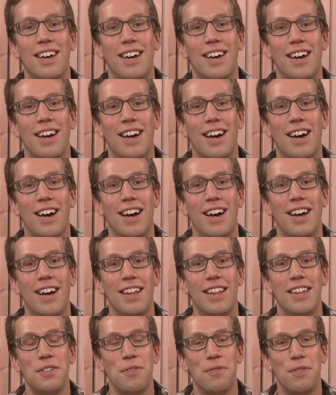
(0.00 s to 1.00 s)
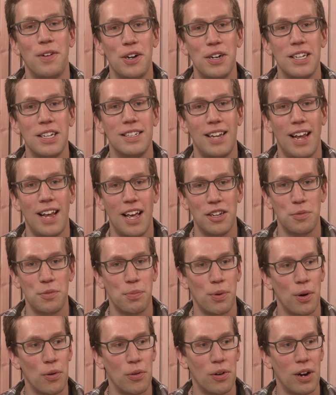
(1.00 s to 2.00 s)
uh, it's a very intense
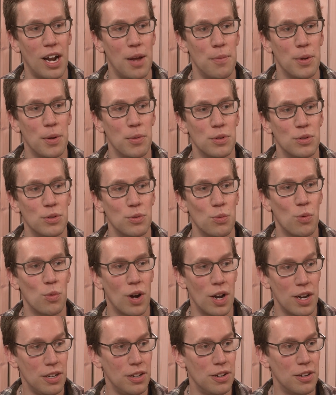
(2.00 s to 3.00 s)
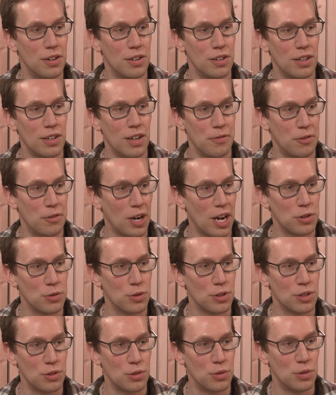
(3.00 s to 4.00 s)
program. It was one year of
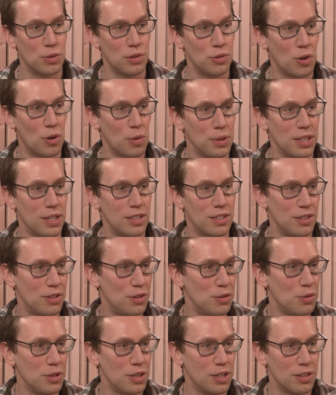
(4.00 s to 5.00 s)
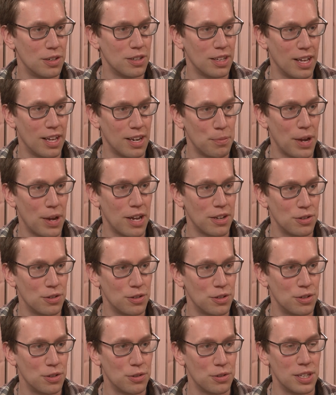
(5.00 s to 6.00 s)
graduate school. Normally, it's a two year to get a
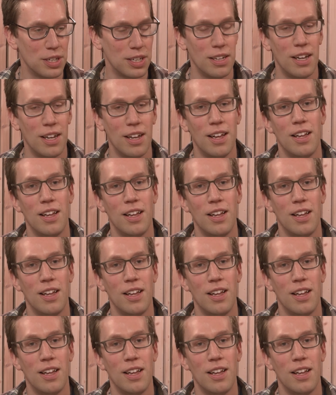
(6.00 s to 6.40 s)
master's okay. degree.